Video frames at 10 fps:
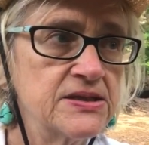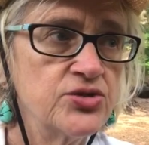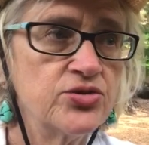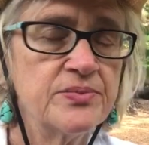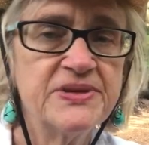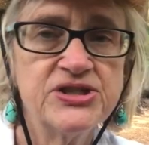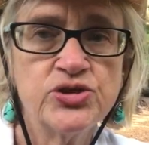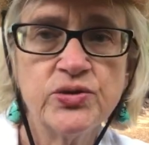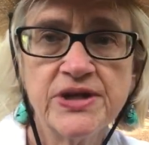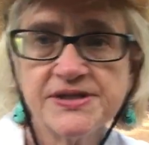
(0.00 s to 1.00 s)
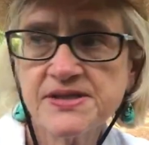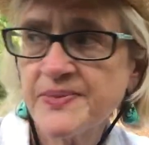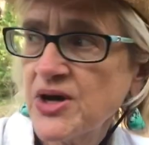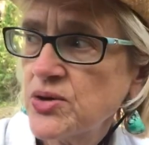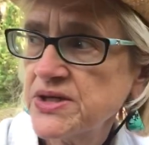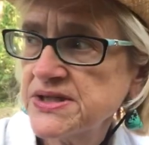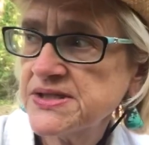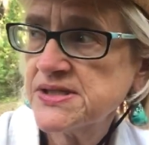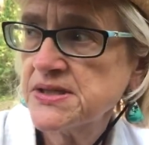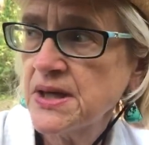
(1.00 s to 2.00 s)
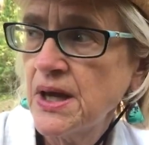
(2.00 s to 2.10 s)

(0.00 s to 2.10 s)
you can be too nice about is